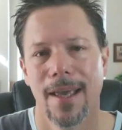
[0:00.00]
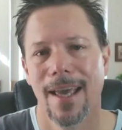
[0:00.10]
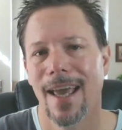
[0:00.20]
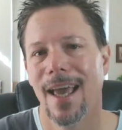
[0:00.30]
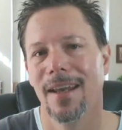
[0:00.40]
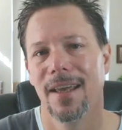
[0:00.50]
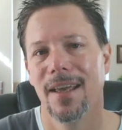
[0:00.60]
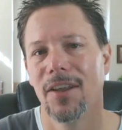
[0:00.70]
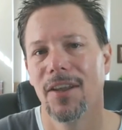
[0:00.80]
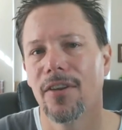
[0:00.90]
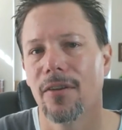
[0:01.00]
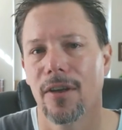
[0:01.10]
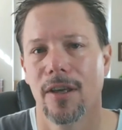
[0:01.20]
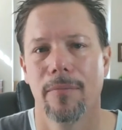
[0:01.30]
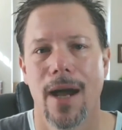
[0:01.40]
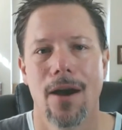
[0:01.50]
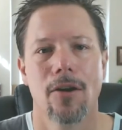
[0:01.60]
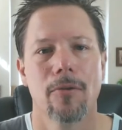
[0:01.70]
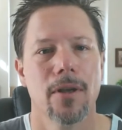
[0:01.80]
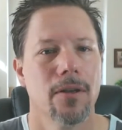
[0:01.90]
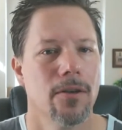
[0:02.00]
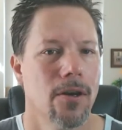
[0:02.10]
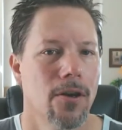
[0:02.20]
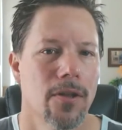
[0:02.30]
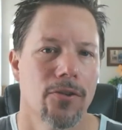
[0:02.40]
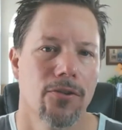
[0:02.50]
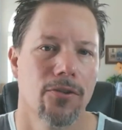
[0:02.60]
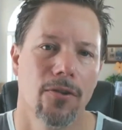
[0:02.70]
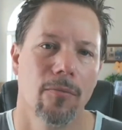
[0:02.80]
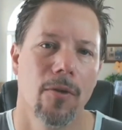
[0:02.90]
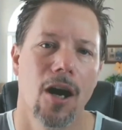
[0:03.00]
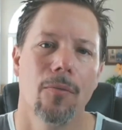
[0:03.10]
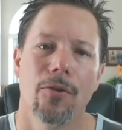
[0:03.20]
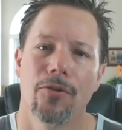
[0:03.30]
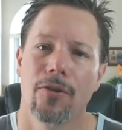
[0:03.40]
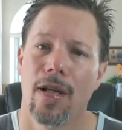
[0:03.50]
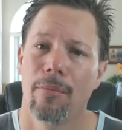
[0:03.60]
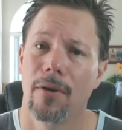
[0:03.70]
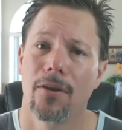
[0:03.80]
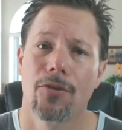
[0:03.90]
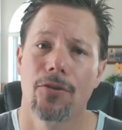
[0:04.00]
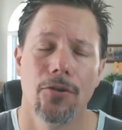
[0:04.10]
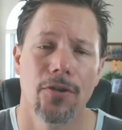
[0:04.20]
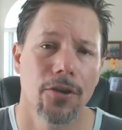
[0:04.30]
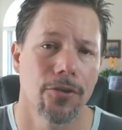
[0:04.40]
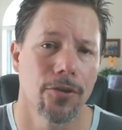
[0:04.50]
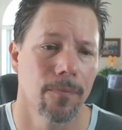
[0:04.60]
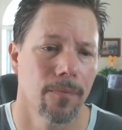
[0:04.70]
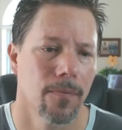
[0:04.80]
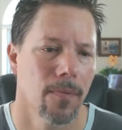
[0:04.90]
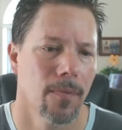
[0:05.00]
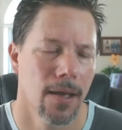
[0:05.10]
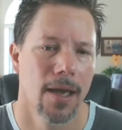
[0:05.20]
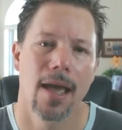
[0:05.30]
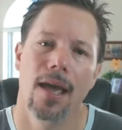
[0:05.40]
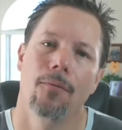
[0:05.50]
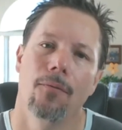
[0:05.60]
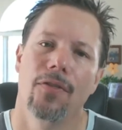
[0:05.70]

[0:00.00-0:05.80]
and it instantly empowered me to know that she, her mom was had been a school teacher. And with